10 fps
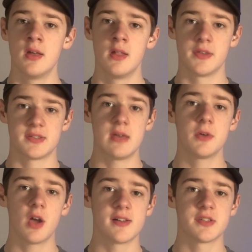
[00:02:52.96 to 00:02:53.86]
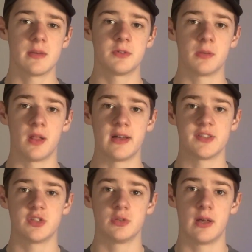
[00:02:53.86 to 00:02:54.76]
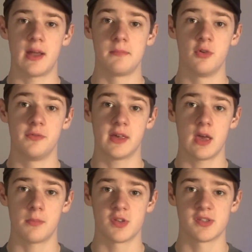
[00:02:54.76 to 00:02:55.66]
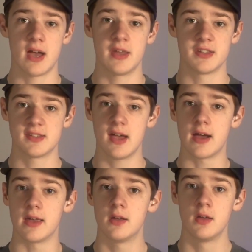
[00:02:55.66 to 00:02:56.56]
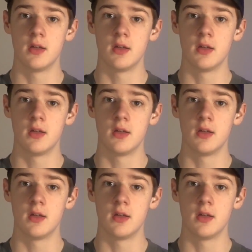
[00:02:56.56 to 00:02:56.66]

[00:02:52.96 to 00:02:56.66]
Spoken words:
The same concept applies to when I move the camera side to side.